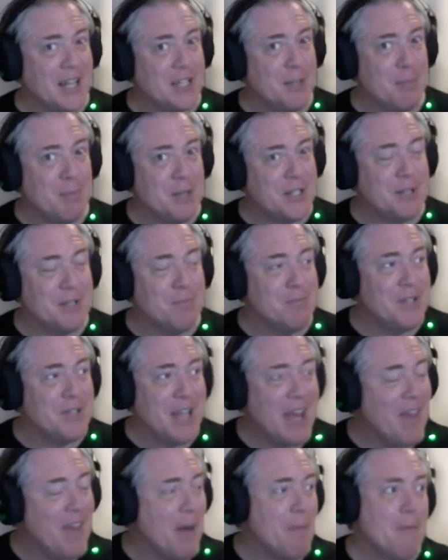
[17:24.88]
to mix them
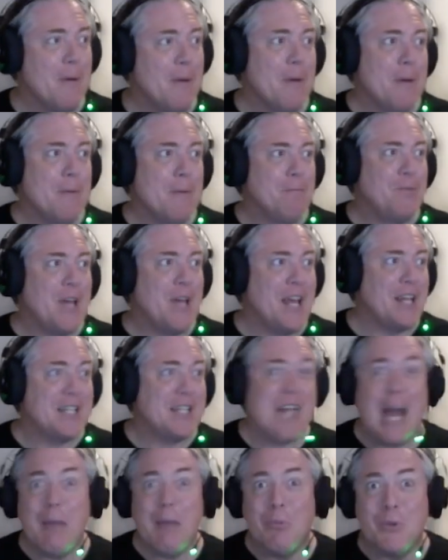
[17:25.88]
together. Take
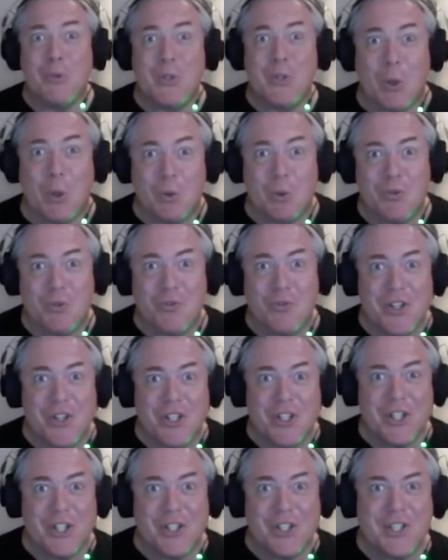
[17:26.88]
table salt, for
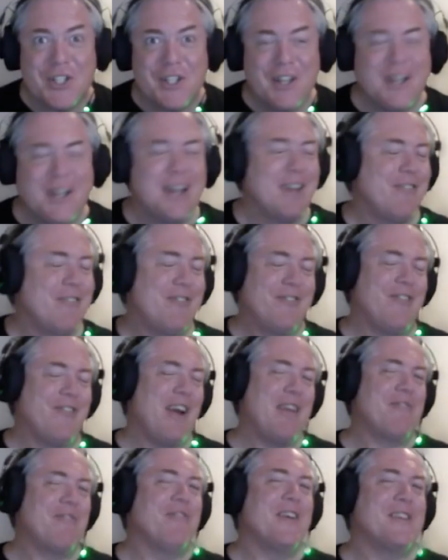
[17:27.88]
instance.
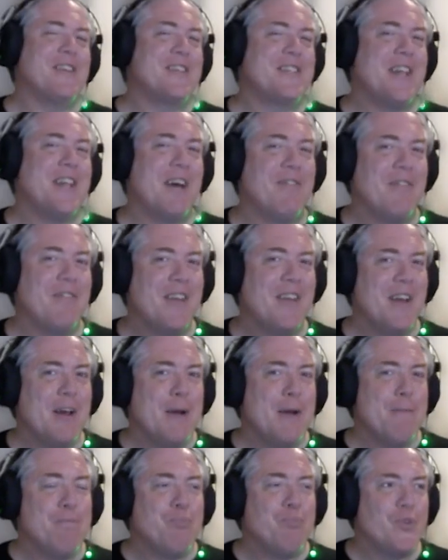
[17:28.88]
Great fun stuff.
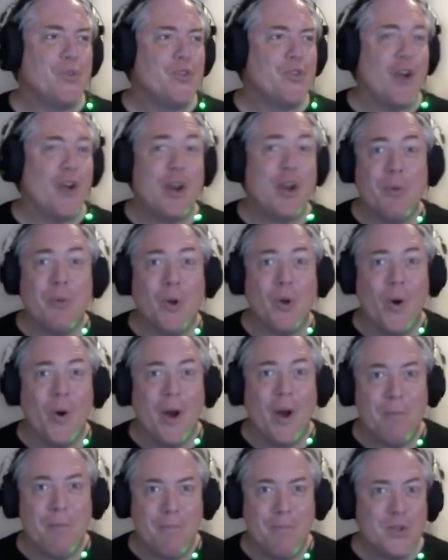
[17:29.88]
Sodium
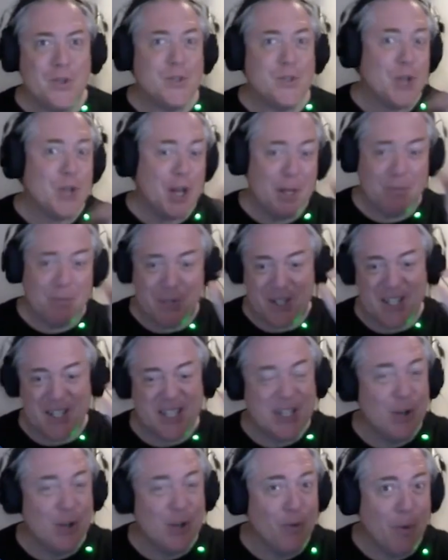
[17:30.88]
chloride. Sodium's a
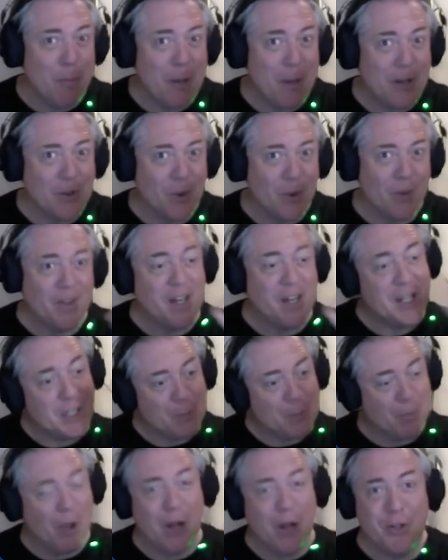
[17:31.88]
silver metal that
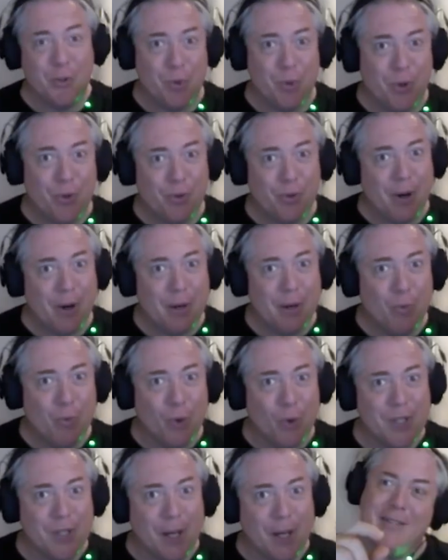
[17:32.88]
explodes when you throw it in
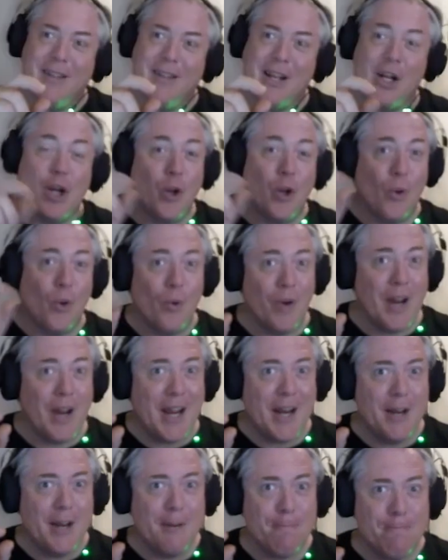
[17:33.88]
water. And
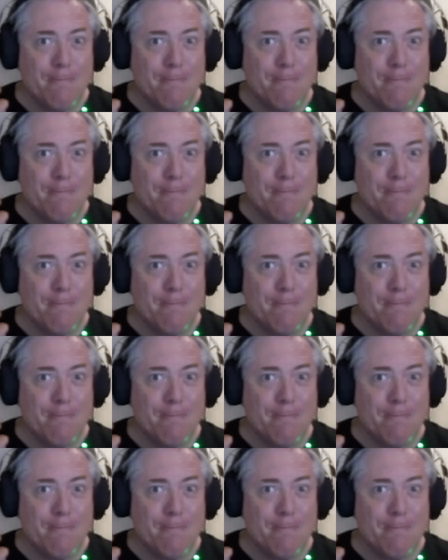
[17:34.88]
chlorine